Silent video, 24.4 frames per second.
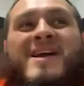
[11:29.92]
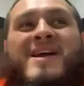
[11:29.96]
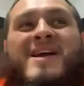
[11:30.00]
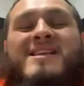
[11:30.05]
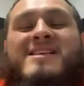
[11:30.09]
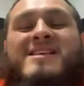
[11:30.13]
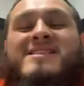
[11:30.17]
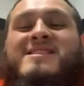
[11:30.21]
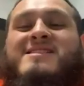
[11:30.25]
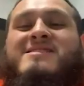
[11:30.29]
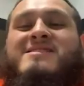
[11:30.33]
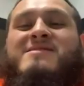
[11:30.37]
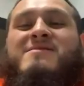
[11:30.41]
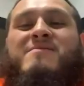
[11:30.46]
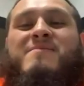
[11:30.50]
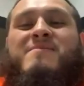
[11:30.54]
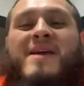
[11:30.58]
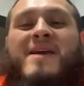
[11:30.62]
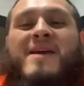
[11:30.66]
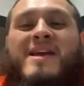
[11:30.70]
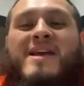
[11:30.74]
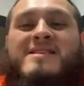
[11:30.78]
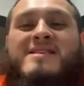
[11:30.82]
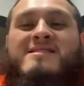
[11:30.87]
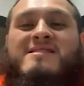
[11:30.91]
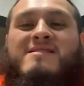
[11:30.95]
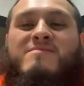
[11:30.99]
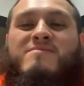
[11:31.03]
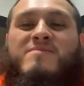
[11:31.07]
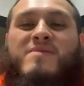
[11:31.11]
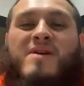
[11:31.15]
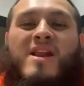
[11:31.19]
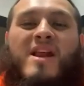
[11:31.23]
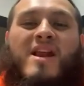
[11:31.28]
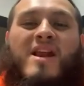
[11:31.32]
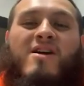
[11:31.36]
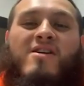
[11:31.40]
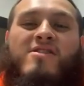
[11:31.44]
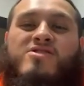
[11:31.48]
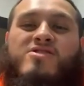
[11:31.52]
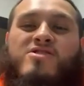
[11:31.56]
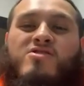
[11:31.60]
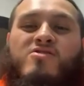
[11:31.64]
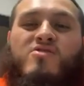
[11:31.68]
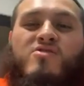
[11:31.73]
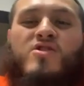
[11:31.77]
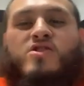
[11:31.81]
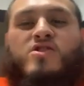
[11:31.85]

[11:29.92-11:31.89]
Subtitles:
this is amazing, but it also